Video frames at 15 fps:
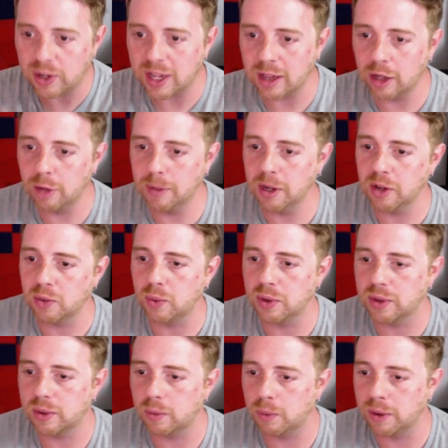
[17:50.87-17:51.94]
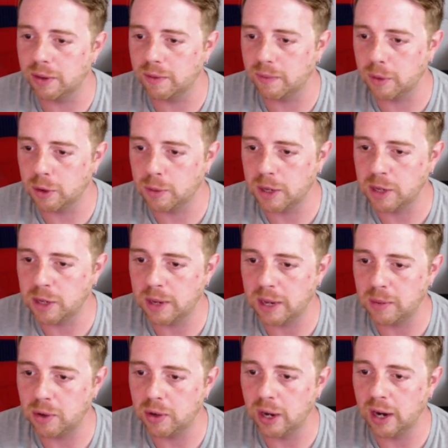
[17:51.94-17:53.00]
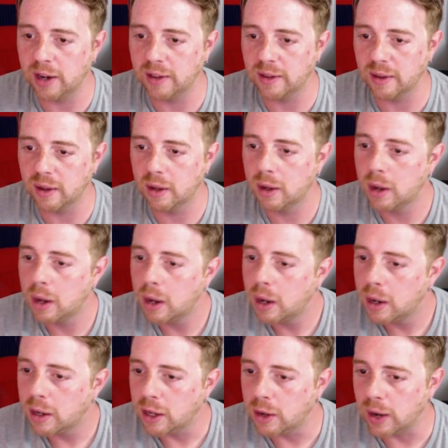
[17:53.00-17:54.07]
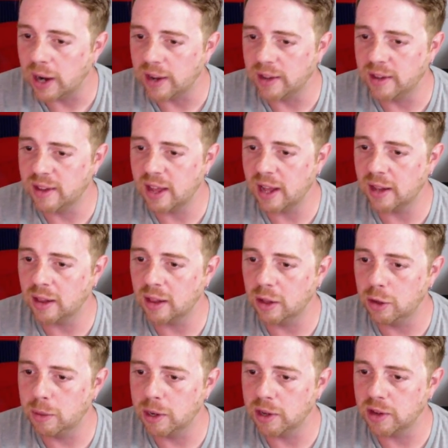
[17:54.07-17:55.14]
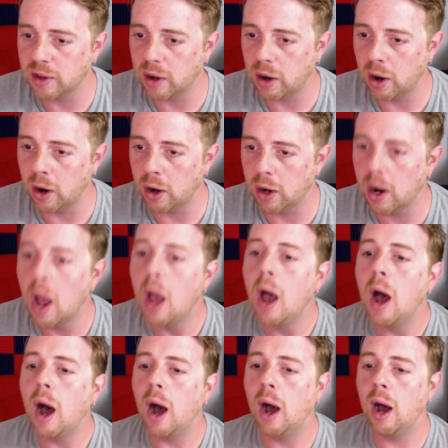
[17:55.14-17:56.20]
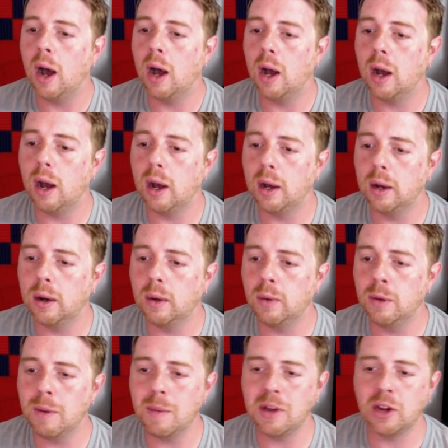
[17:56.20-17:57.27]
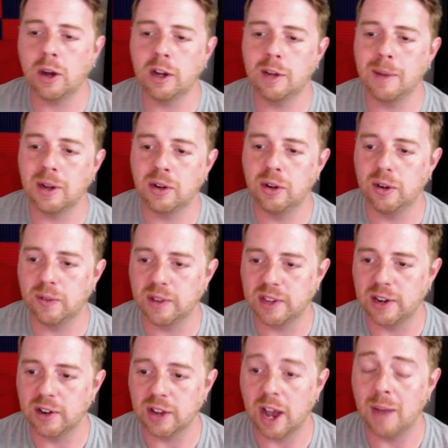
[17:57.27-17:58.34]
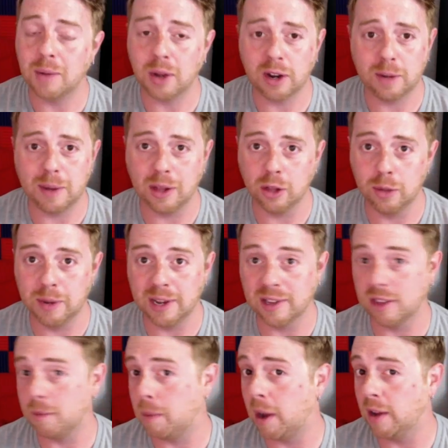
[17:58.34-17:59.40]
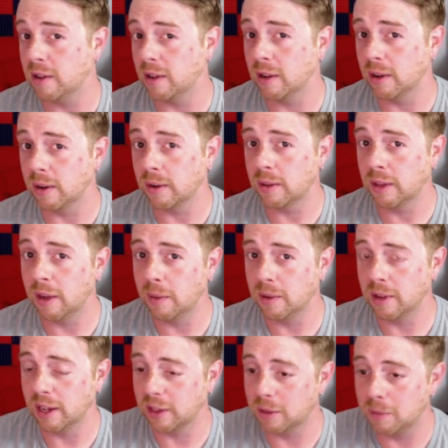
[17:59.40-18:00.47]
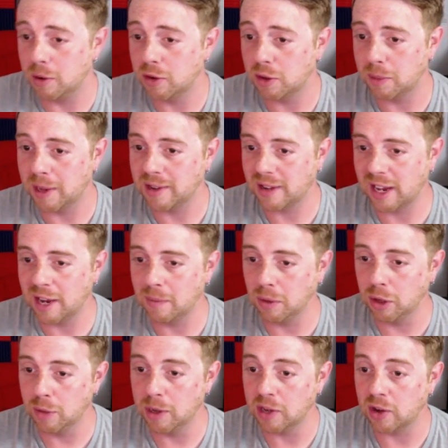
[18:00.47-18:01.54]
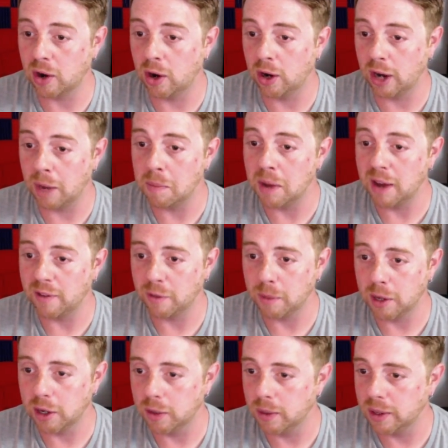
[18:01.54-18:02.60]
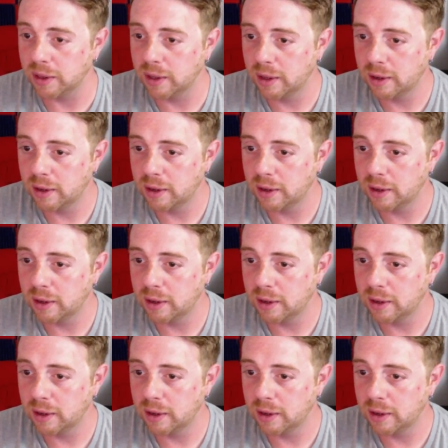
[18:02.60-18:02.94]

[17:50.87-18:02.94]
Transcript: Luminous was one of the first PSP games you got. Is that Luminous Art? We may be talking about two different series. I'm talking about Luminous the Puzzler. That was like the music-based game. Luminous Arc, I'm not familiar with.